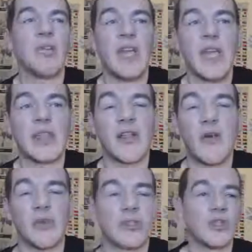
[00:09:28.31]
But the death
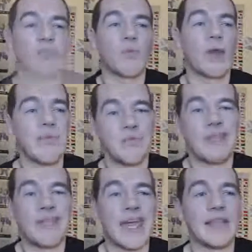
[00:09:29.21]
claws
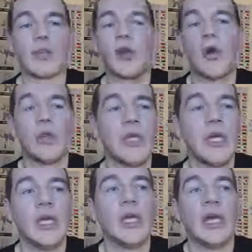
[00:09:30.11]
swiped dead, gone,
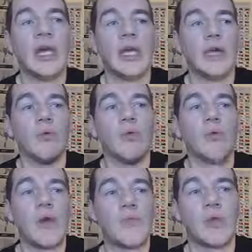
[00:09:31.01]
uh,
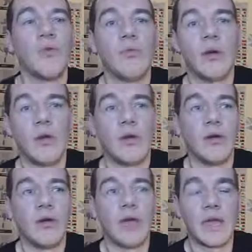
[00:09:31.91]
wiped out
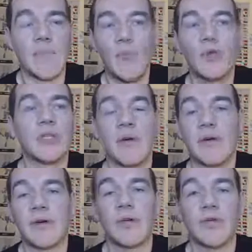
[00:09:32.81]
uh, most of
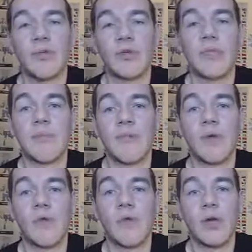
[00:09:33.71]
my most of my
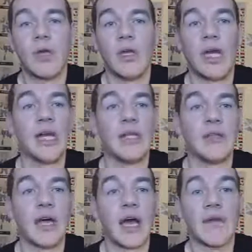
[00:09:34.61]
vault,
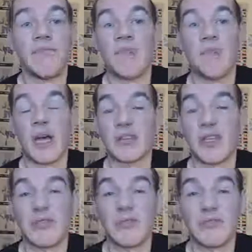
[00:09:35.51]
and I haven't been back
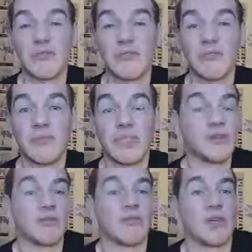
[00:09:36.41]
since. It's
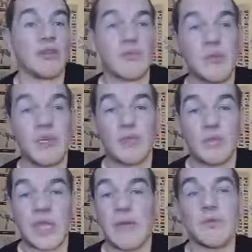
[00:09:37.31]
just it's one of
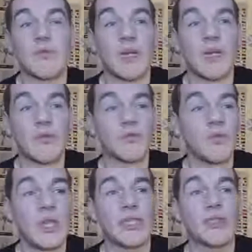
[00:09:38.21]
those games where I was
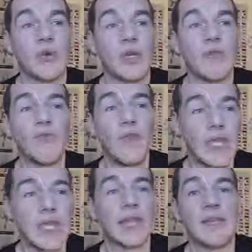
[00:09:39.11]
really enjoying it,
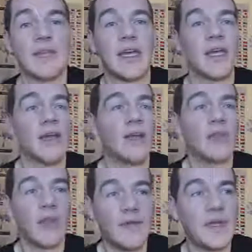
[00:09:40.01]
really getting into it,
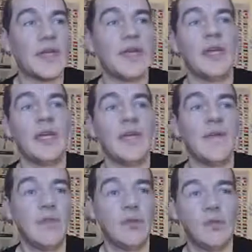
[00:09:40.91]
loving it.
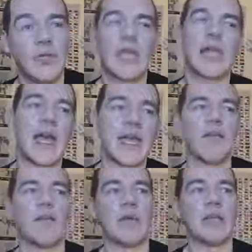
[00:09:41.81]
Even though it can
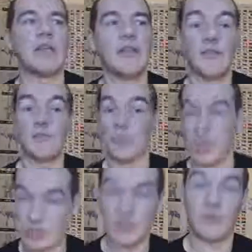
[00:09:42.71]
get repetitive, it was
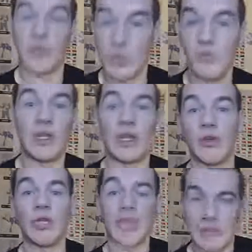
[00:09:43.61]
just it was still really
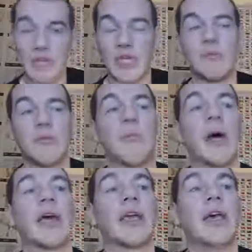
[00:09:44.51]
good. It kept you coming
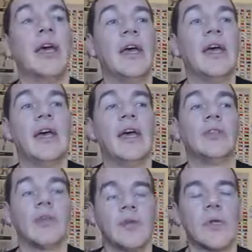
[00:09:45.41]
back
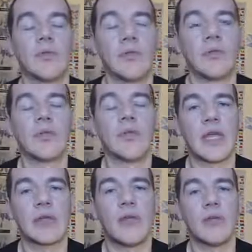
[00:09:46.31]
until they introduced
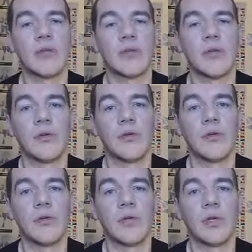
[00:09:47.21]
death claws,
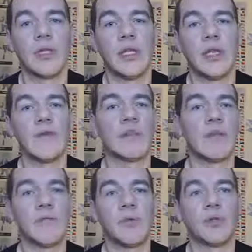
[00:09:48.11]
and then every
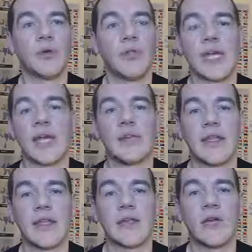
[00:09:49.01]
time you put it on, you get a
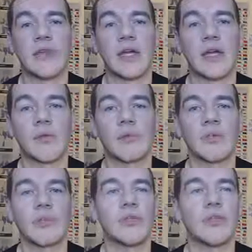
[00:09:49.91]
death claw attack,
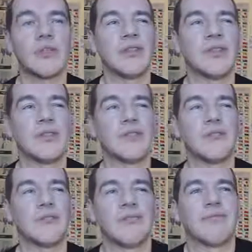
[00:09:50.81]
which just is just